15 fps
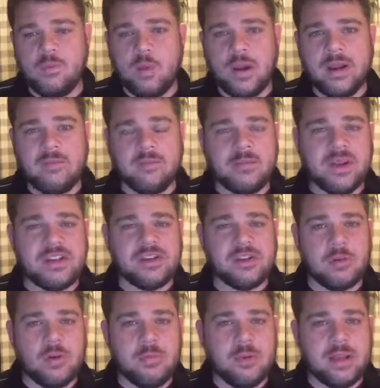what information
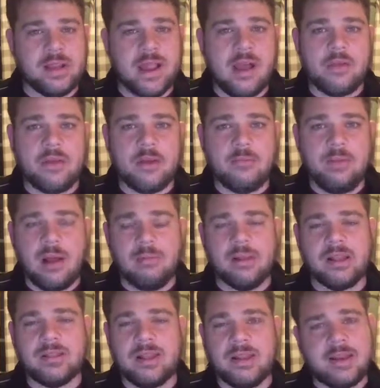are we putting out there in
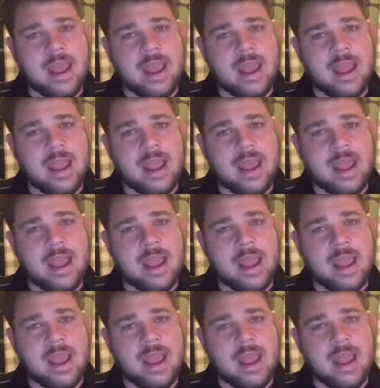public that an